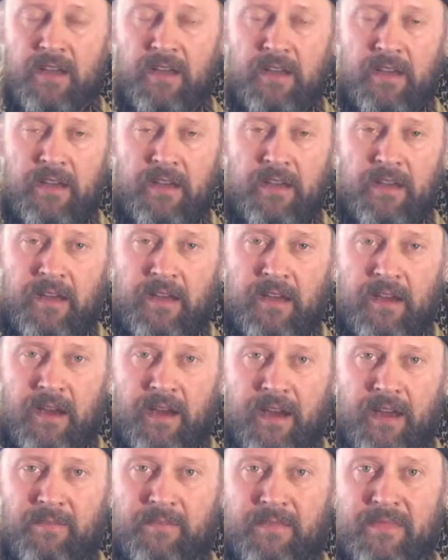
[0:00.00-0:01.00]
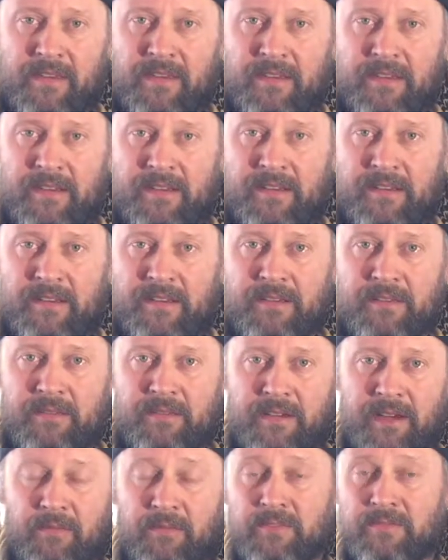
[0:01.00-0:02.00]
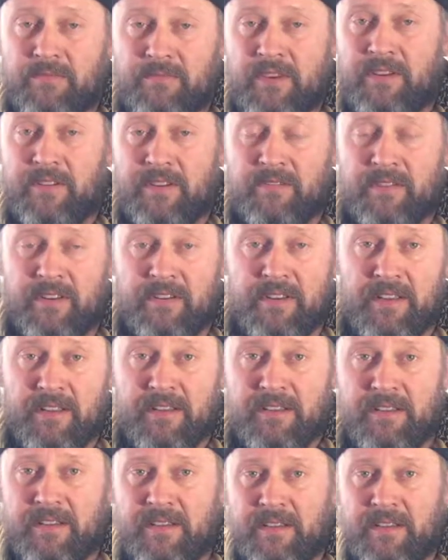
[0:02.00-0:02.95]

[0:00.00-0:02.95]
I was very